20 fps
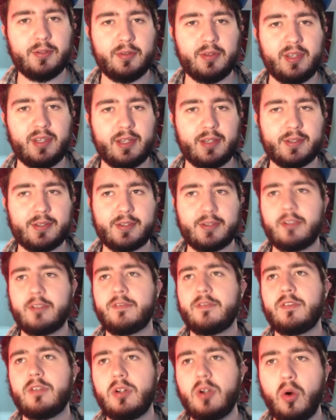things.
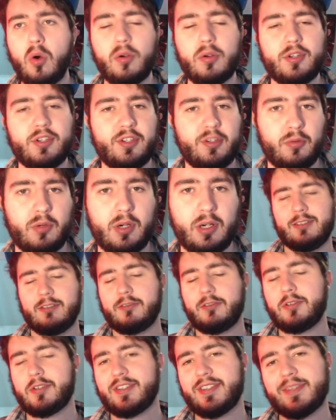Of course you are.
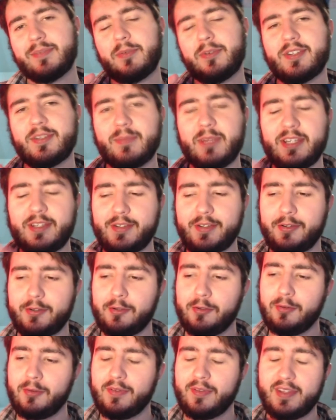Of course, this brings me
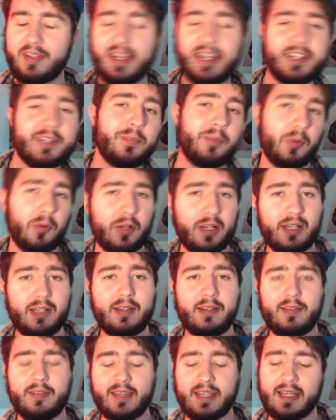to the next
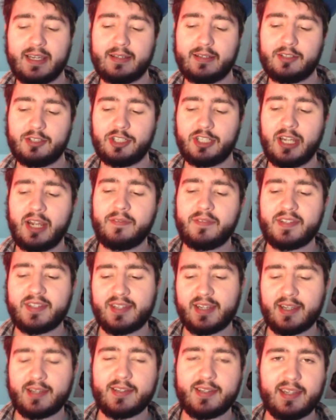point, that Shaft
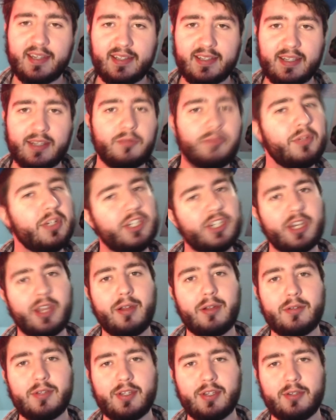says he did reach
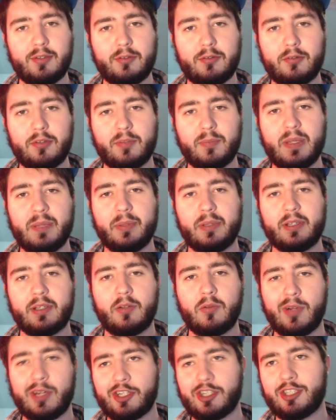out to the people in
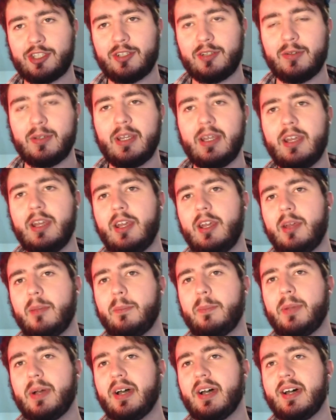question,
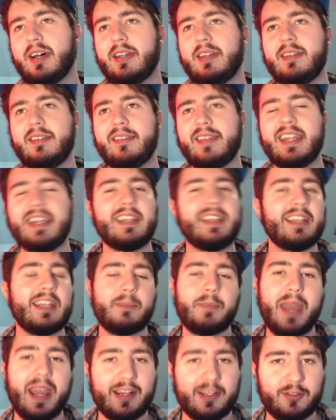but they didn't
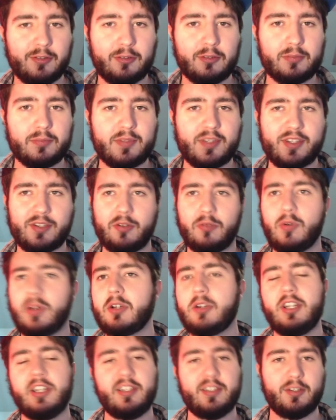get back to him, so what
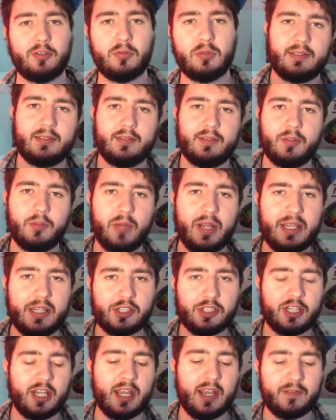could he do? The way
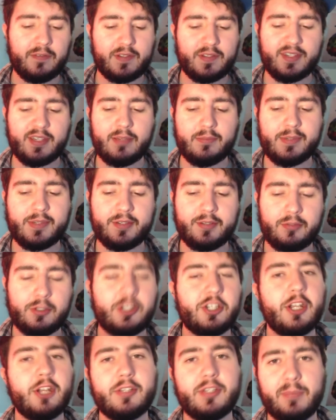Shaft seems to
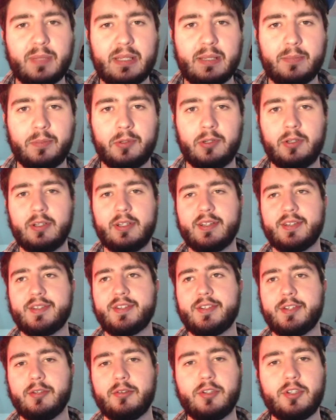reach out to people is
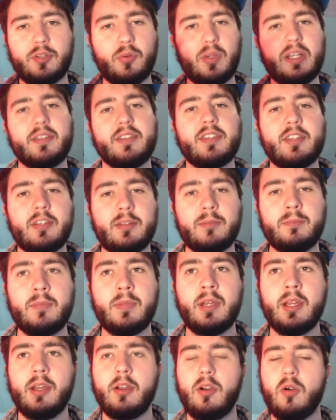to tweet at
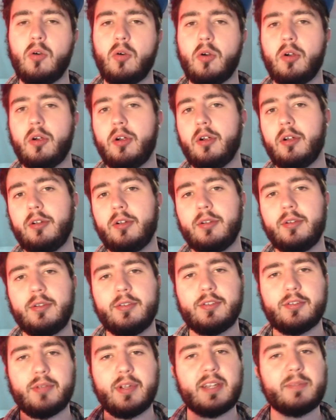them or
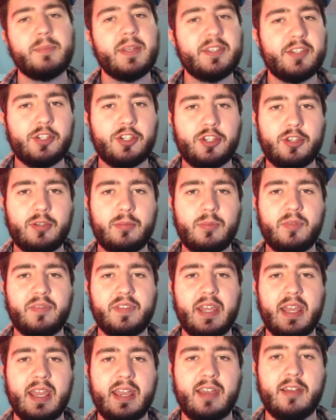direct message them if
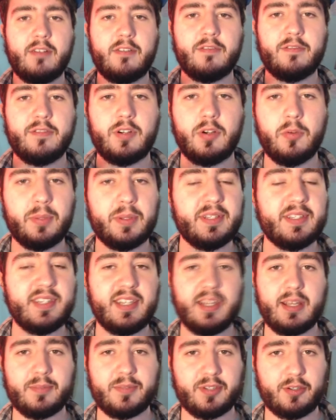they have open
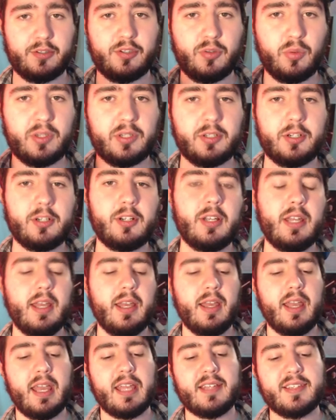DMs on Twitter
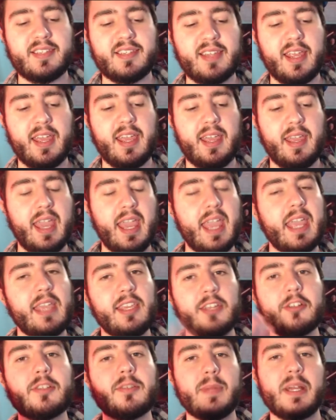and say, hey,
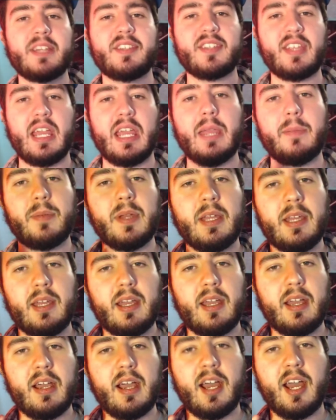here's my Skype.
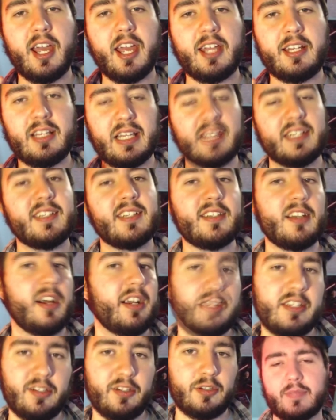I'd like to
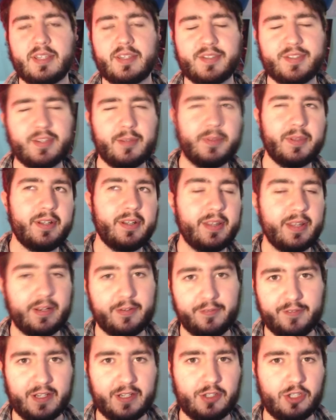talk to you. Something to that
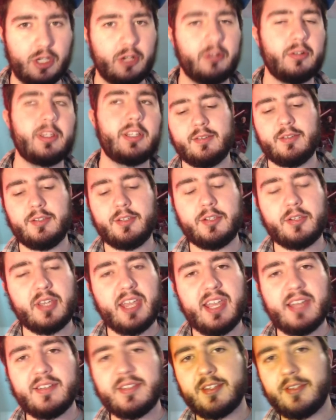effect generally. You
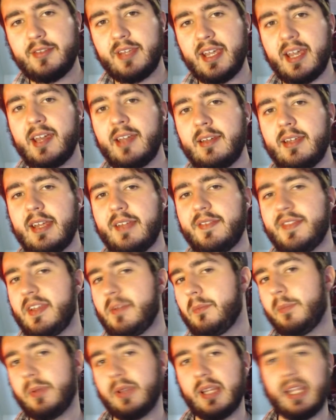can't do that and
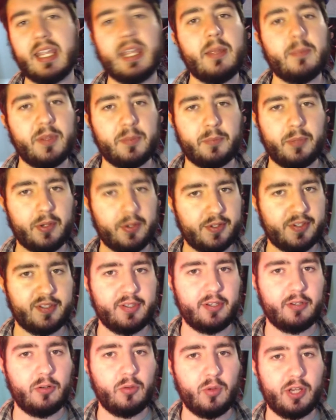then blame the person
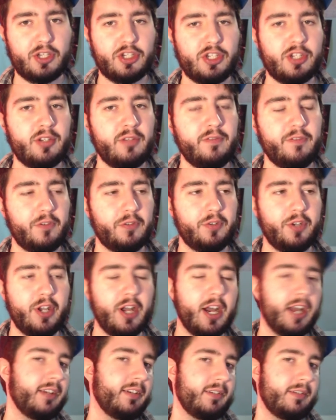in question for
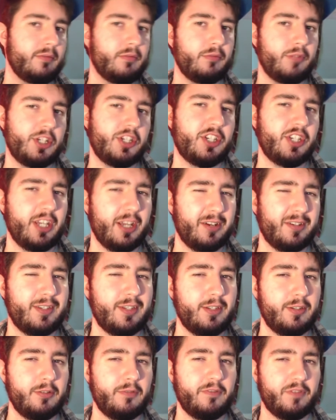not reaching out
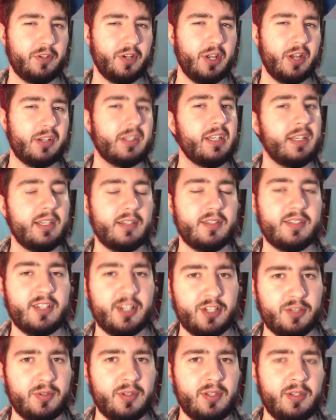to you, for not getting in
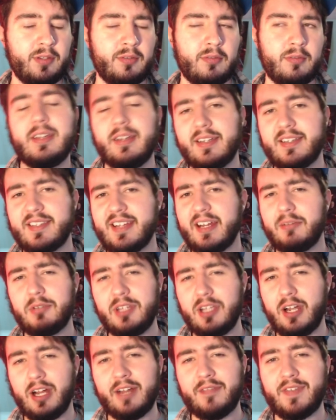touch with you. It's not
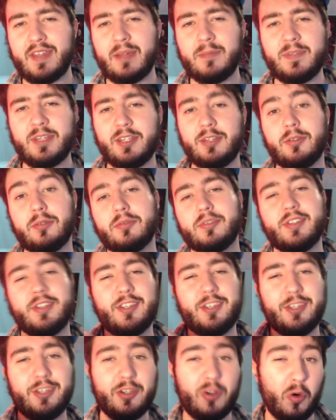really on them to use
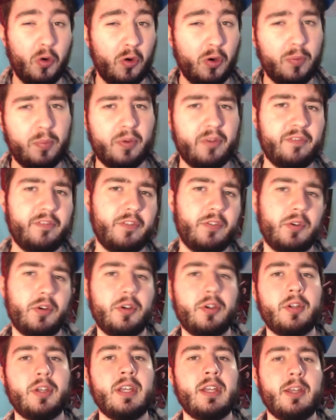your
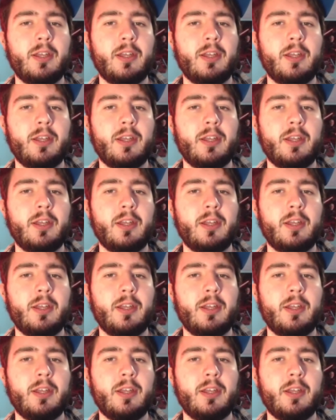preferred